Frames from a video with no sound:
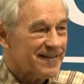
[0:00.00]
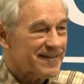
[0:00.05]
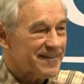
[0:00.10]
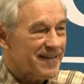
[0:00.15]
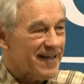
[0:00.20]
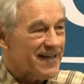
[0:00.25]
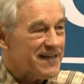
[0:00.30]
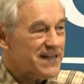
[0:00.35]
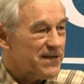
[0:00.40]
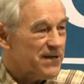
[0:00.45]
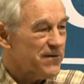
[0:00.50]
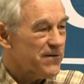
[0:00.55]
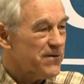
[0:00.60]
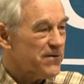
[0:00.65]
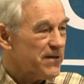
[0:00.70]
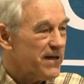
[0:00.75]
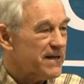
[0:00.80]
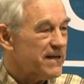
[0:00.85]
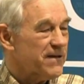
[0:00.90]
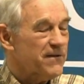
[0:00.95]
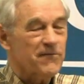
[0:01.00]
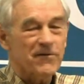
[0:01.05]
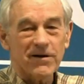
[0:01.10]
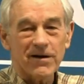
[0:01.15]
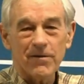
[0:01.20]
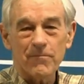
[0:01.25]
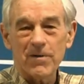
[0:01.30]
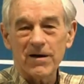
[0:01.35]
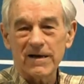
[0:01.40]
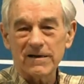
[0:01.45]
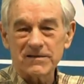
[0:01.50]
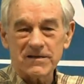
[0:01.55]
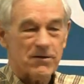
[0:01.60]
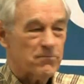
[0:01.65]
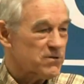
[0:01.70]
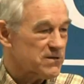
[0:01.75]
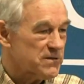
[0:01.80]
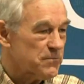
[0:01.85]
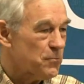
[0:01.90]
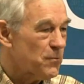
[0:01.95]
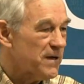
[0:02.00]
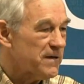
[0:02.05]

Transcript: Thank you. Thank you very much. It was a